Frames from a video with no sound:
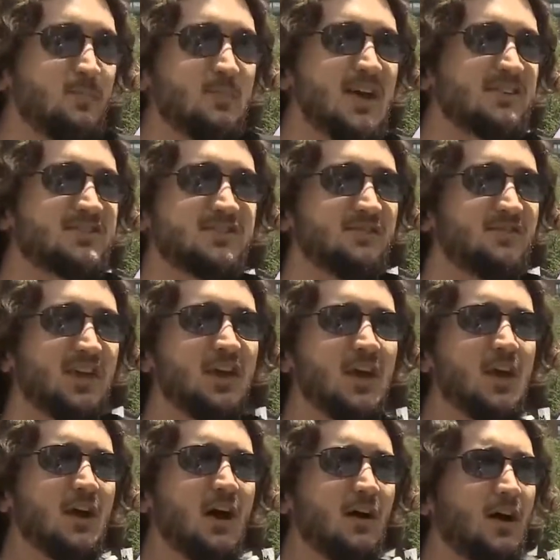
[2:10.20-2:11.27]
in the midst of
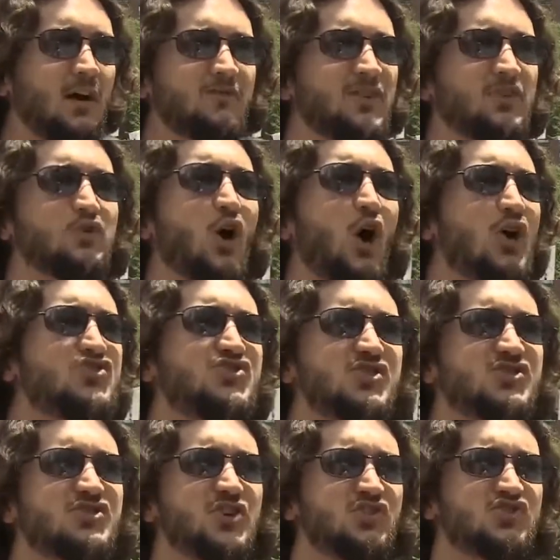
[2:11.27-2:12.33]
the uh, of the
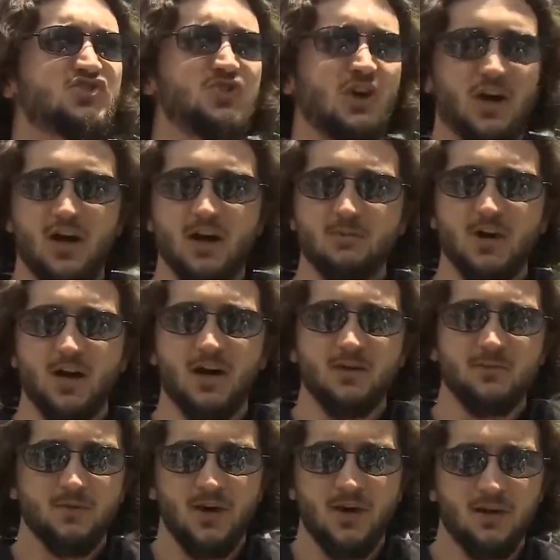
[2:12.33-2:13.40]
largest, uh, uh,
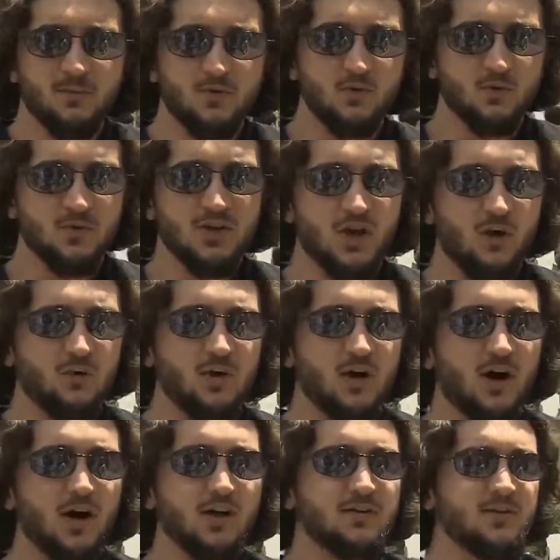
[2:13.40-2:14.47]
uh, you
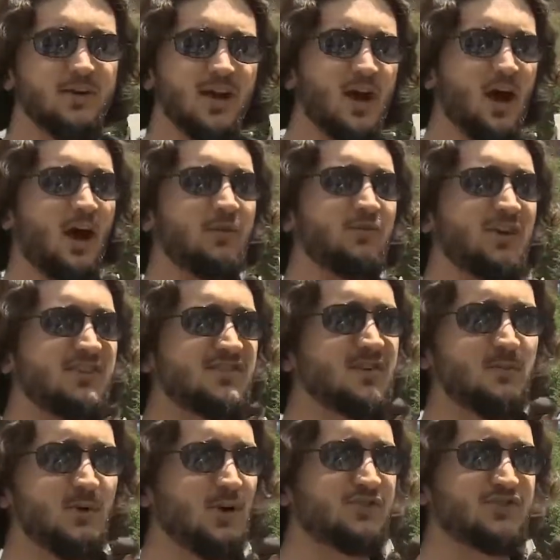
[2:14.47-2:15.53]
know, un,
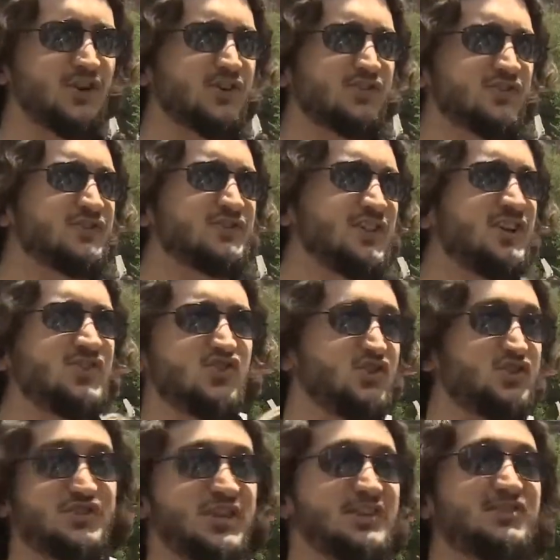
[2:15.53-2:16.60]
unreasonable search and
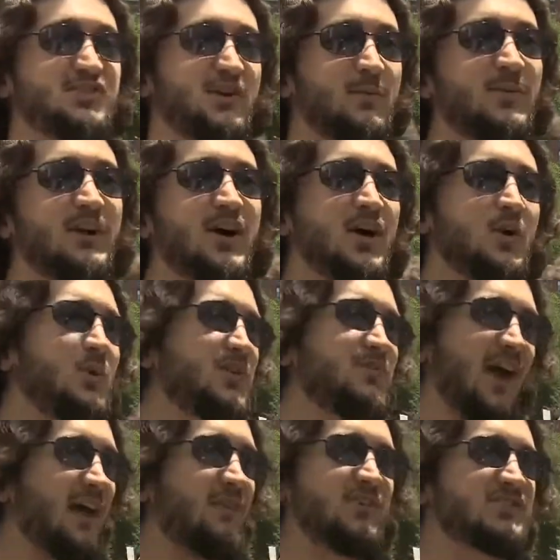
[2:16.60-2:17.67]
seizure system
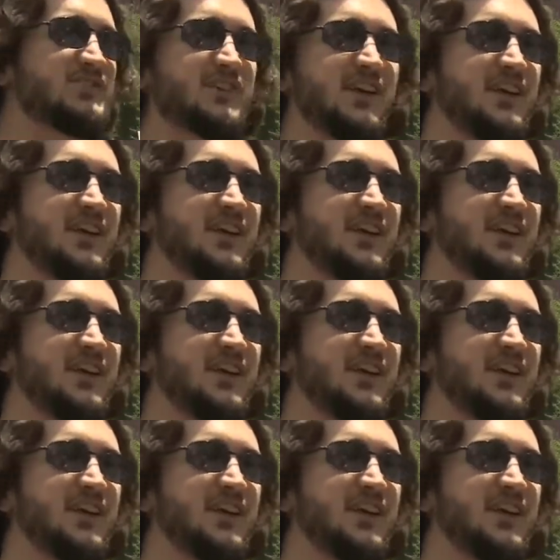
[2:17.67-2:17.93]
we've ever